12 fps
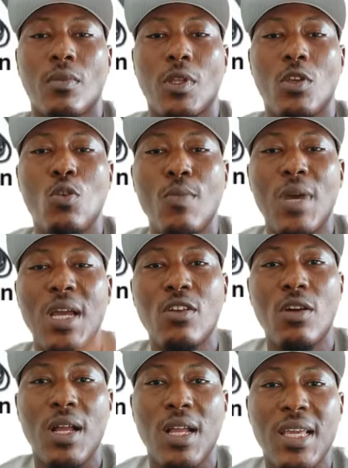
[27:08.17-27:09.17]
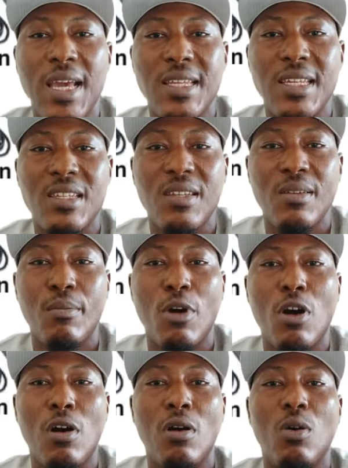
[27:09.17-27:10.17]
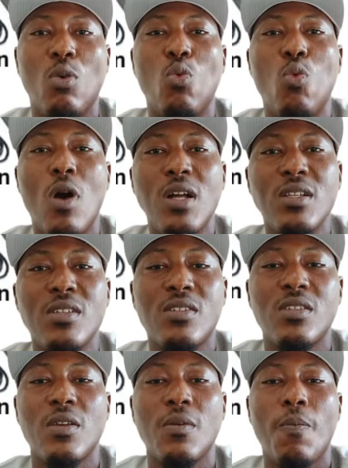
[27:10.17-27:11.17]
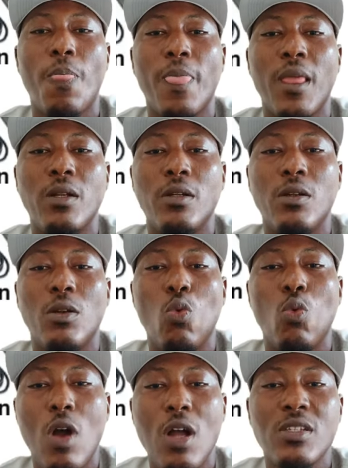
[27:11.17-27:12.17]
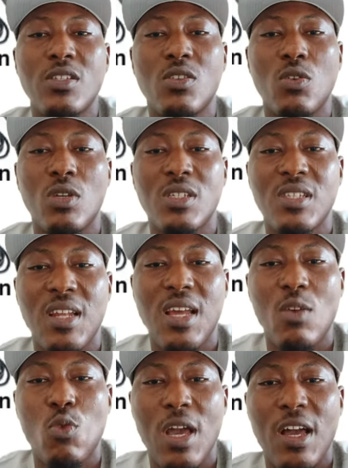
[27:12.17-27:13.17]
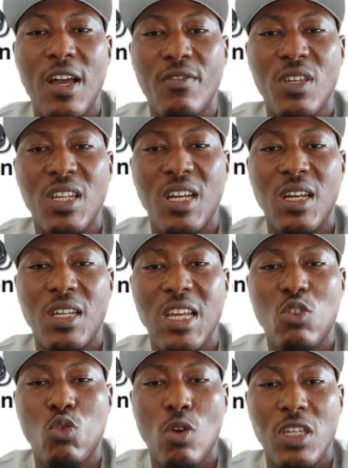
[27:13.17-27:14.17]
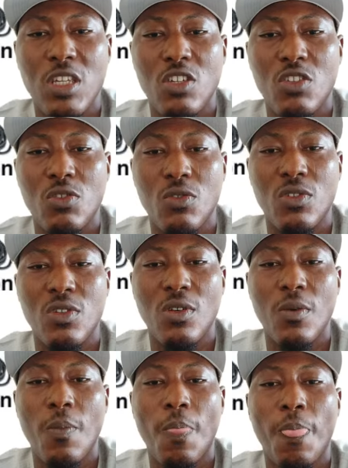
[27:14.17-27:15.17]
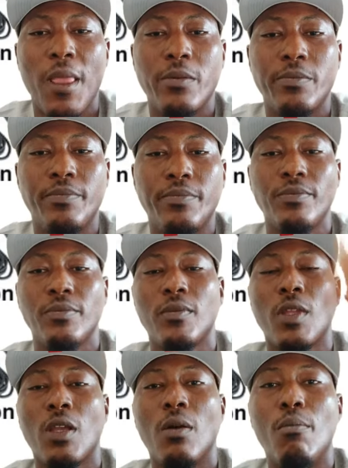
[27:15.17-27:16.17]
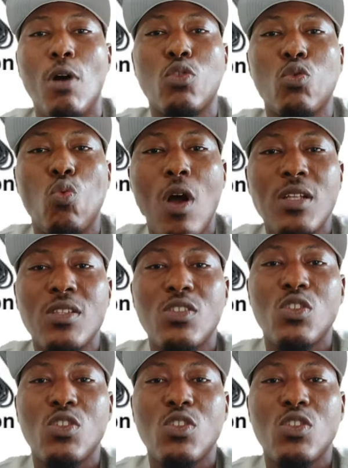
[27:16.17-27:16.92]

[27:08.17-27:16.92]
might not get it. But once it's like we are having network issues. But once